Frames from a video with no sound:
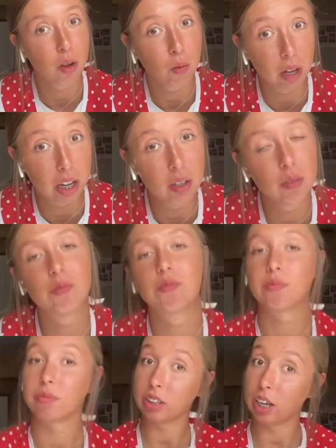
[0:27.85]
Well,
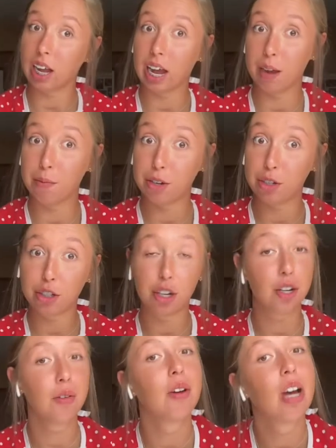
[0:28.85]
I'm gonna show
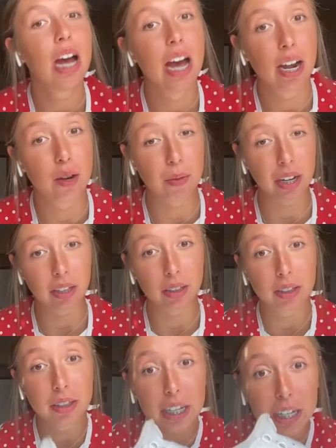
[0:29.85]
you how to make
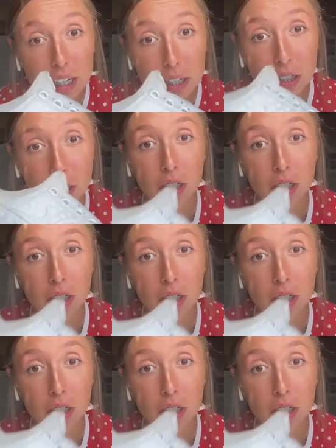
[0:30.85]
these